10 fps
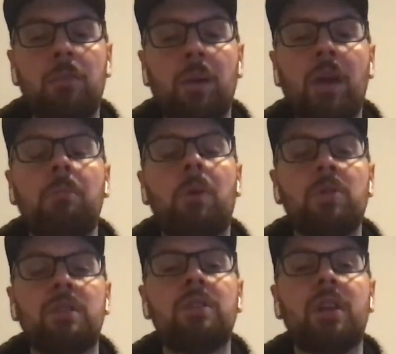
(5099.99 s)
with the 8th
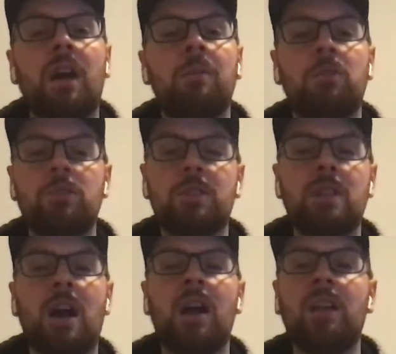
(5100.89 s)
pick most of the
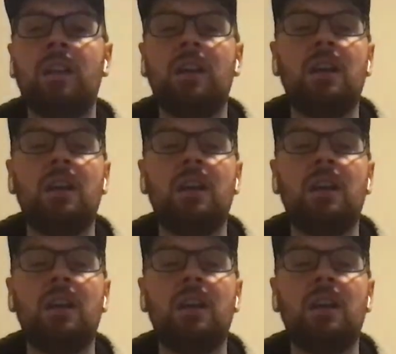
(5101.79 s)
time. You're just